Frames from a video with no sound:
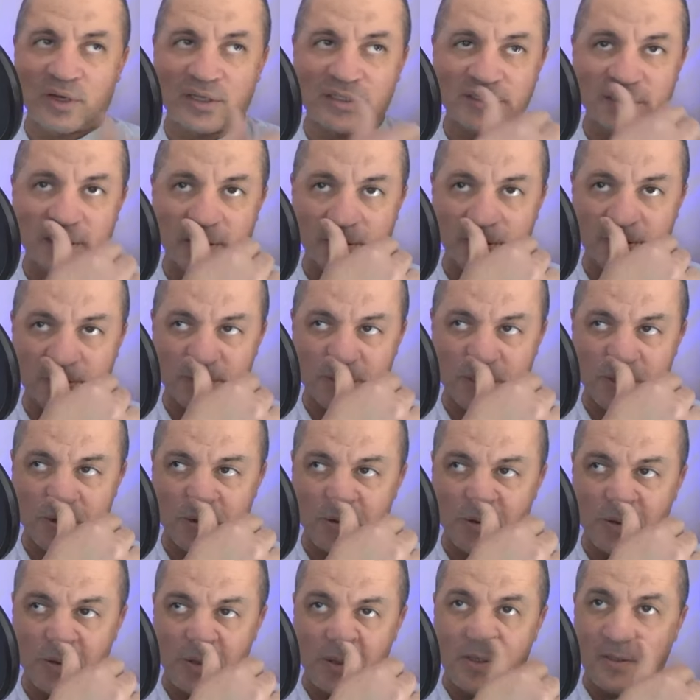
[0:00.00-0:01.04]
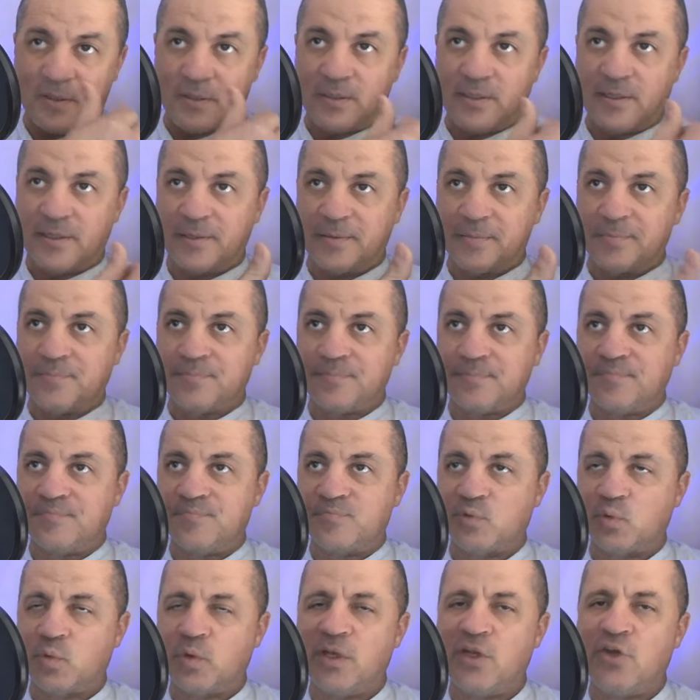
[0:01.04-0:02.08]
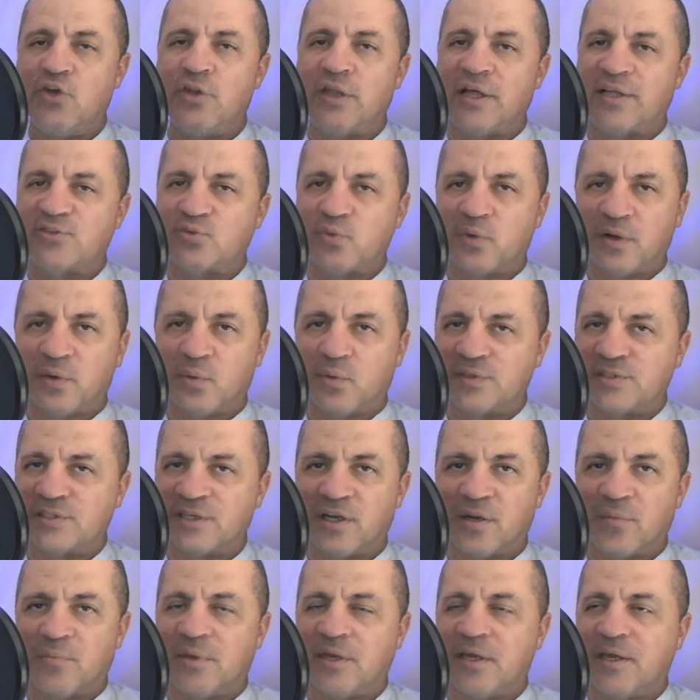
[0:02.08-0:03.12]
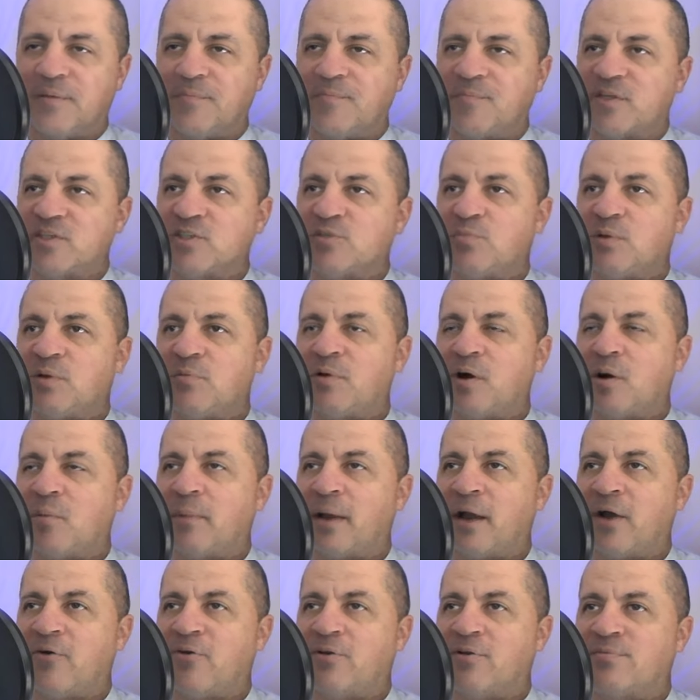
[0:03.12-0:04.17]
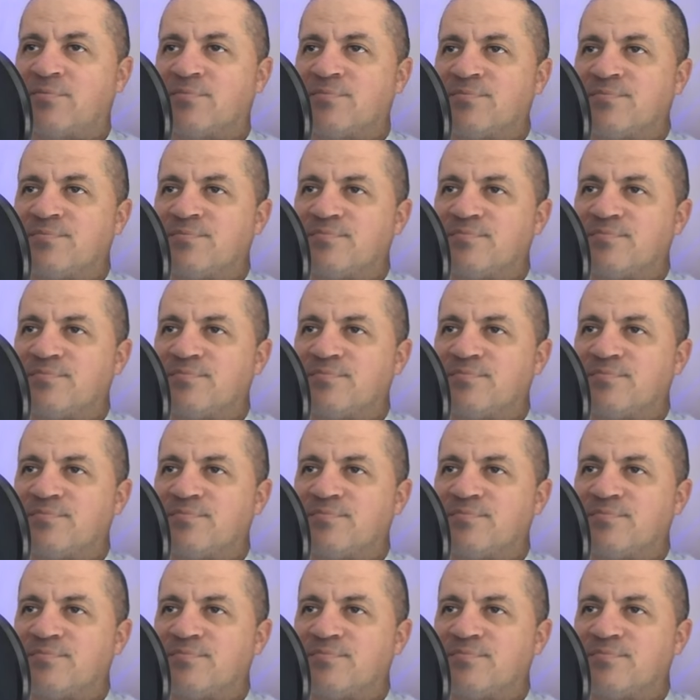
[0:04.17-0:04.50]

contender. So um, we knew that's what it was gonna be. Speedball Mountain,